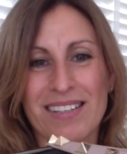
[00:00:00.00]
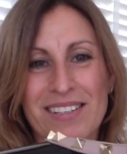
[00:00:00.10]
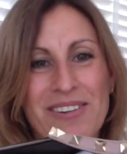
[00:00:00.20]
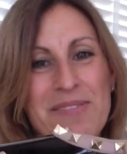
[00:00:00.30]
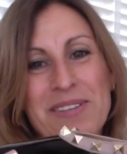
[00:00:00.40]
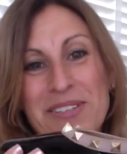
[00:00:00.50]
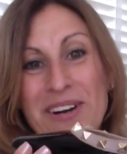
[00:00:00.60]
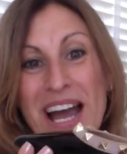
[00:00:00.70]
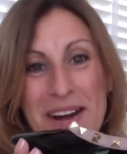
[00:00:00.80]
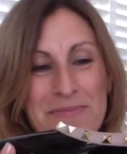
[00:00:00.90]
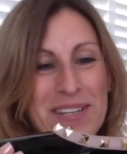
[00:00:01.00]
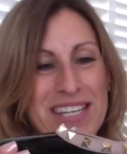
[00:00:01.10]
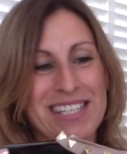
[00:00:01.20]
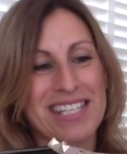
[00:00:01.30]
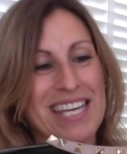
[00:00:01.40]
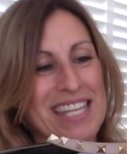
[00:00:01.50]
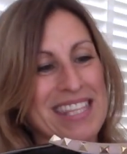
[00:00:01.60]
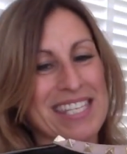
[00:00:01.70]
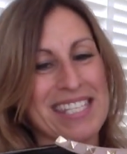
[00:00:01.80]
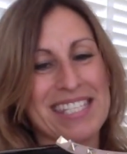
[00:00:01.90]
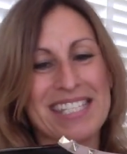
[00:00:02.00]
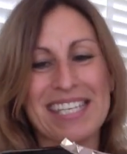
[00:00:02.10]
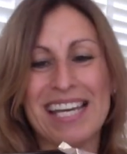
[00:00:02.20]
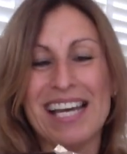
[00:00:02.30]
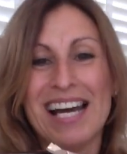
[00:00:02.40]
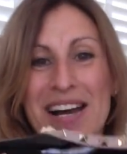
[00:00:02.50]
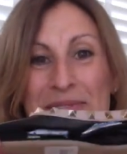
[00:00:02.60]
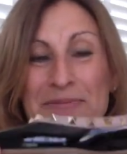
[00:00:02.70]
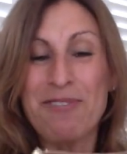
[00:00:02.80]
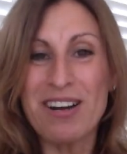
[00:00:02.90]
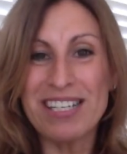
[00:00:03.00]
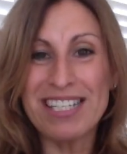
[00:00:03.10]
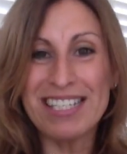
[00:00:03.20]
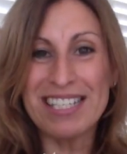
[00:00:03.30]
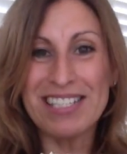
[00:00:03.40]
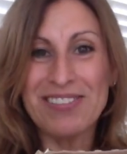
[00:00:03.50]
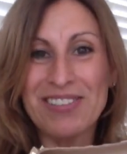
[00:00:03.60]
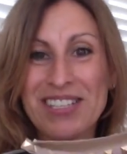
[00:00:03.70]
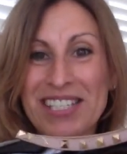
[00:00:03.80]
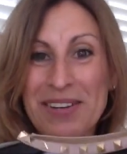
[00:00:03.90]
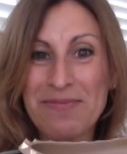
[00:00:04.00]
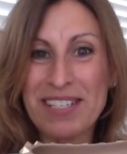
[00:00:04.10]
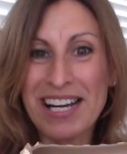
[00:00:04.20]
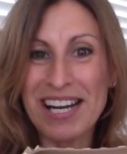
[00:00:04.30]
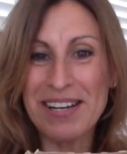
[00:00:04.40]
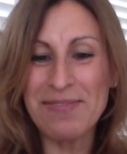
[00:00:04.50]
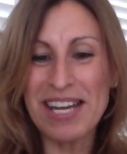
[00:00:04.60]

So I'm so happy to get these. I've been wanting these for some time